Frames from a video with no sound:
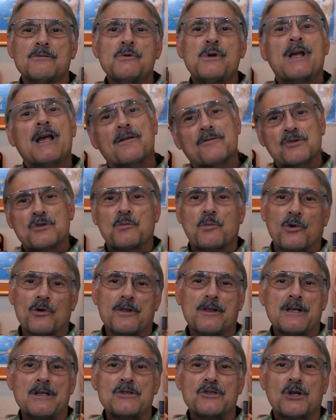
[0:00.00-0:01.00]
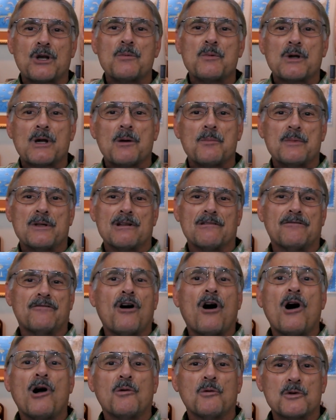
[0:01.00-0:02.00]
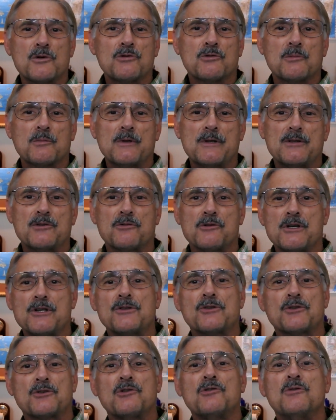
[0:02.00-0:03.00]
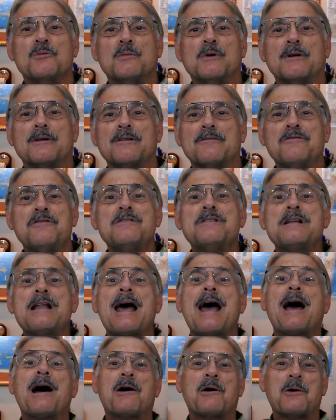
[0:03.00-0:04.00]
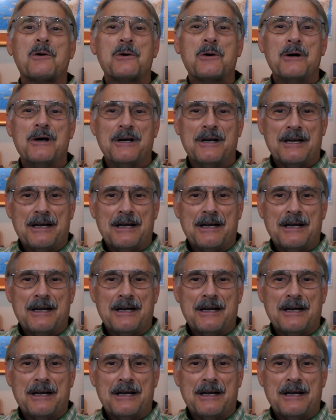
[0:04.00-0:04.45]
We have some more things coming up in the fall, which will be treats too, but for now,